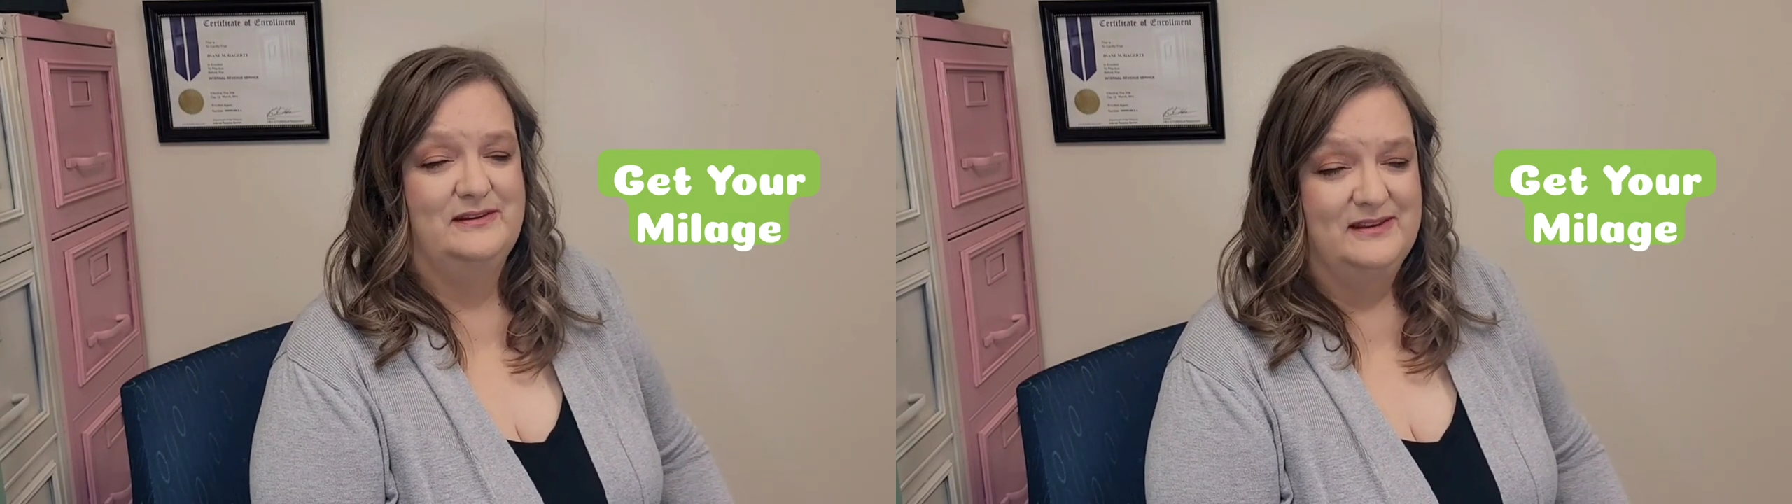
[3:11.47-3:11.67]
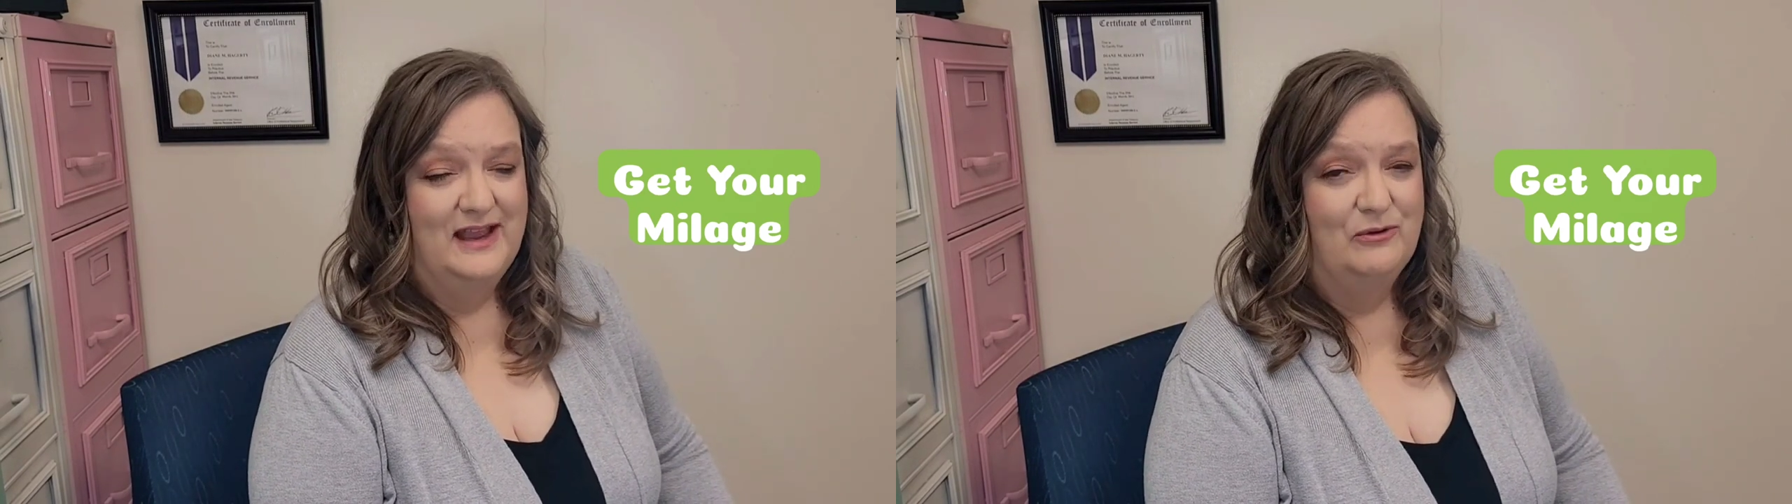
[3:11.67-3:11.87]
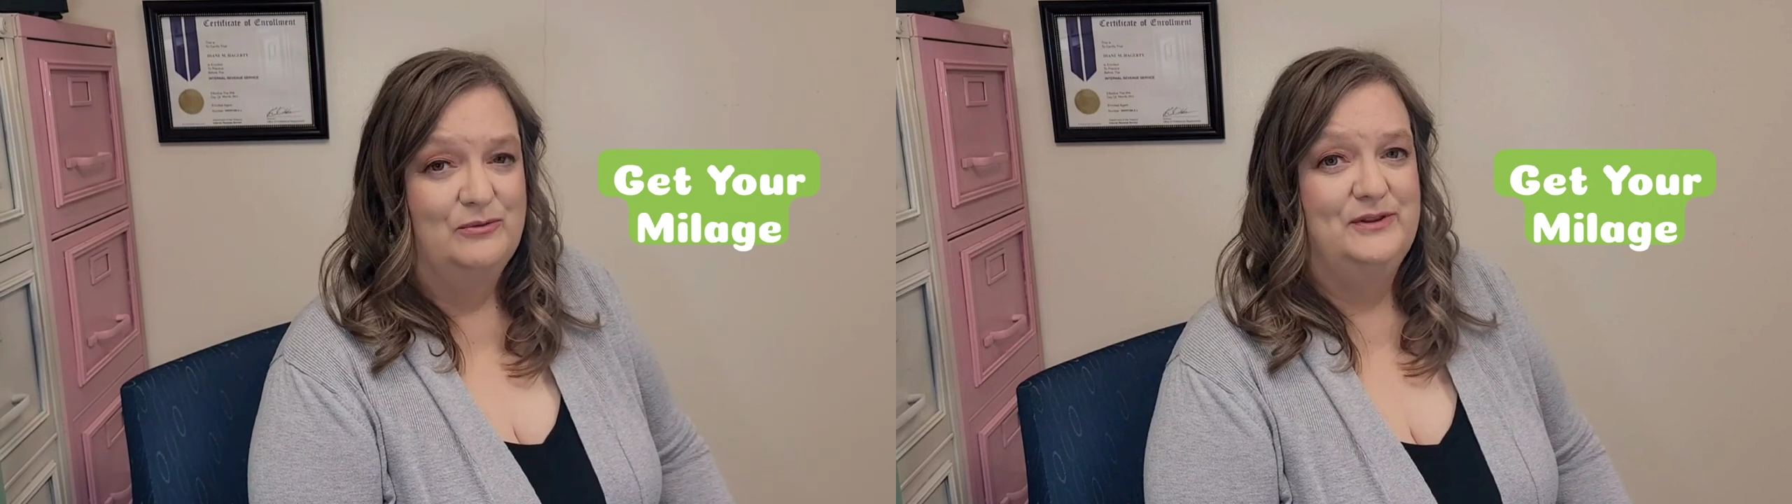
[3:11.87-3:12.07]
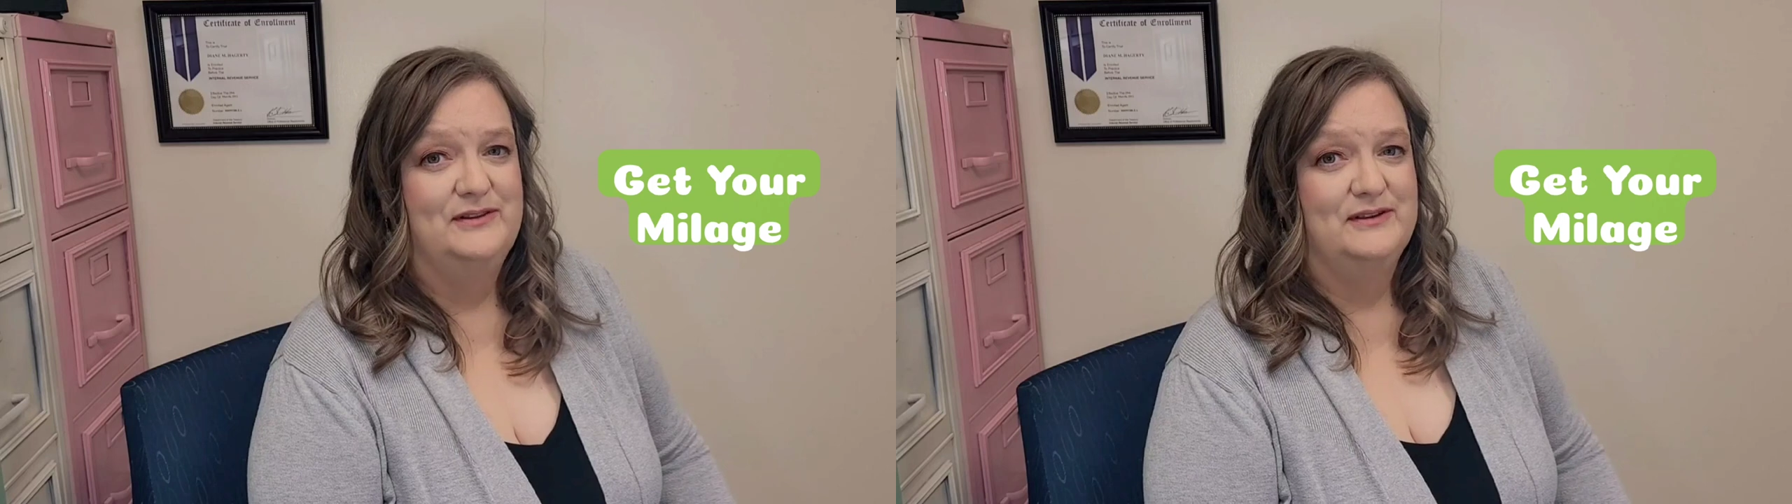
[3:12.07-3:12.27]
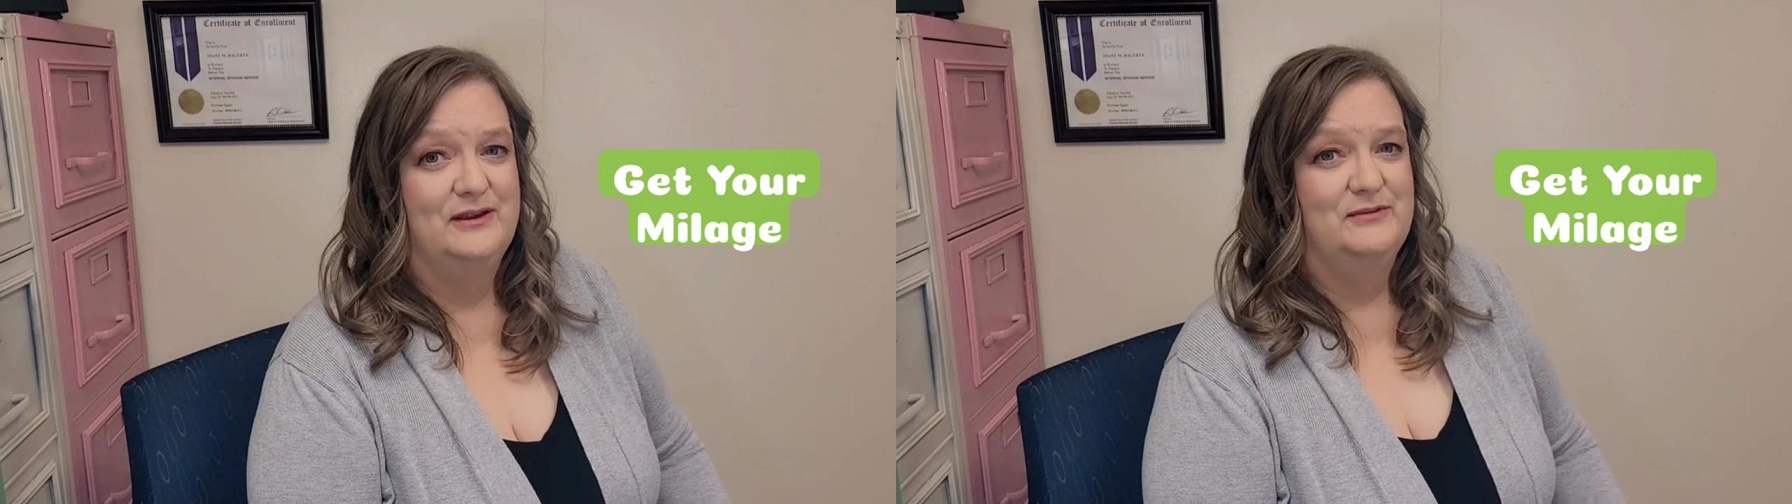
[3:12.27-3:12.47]
now would be the
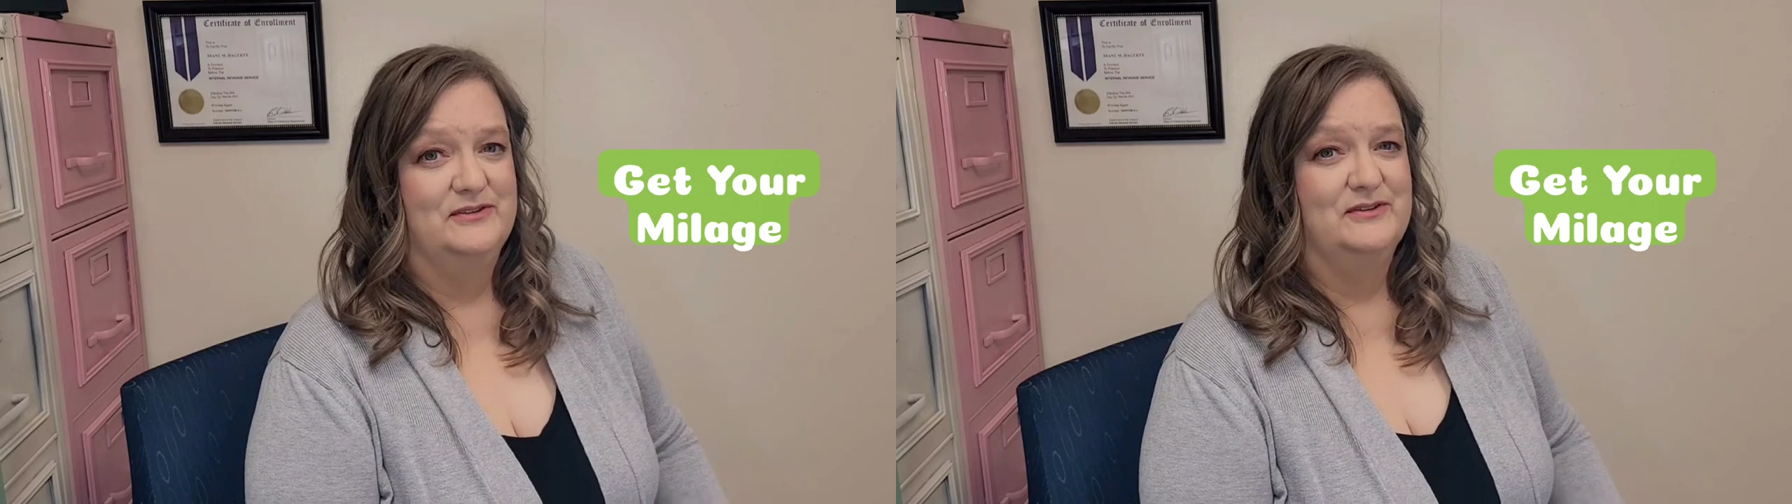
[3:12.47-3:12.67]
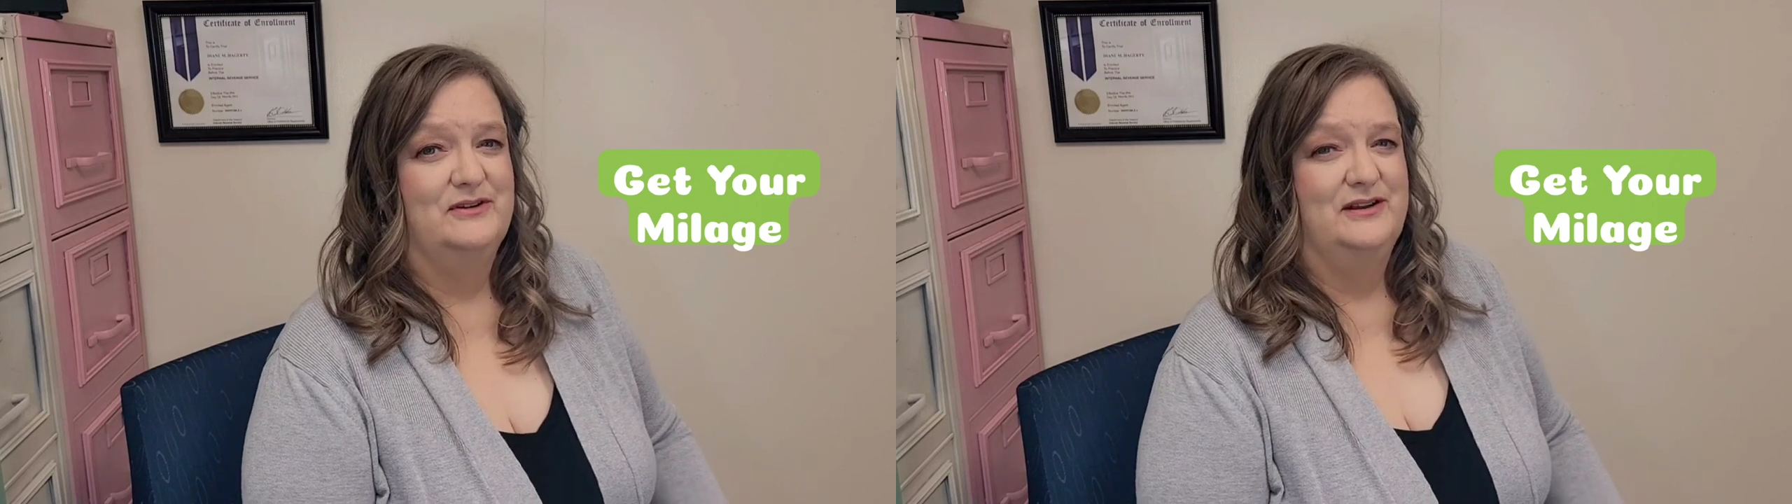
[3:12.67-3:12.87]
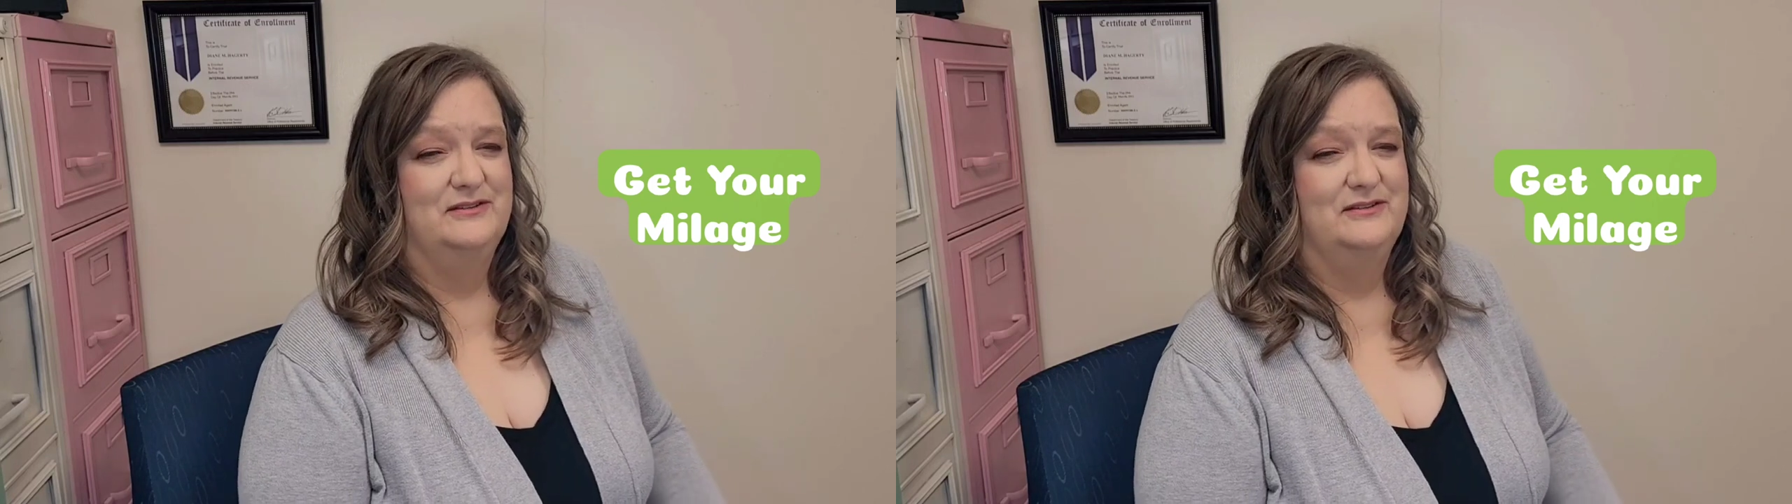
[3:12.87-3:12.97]
time to start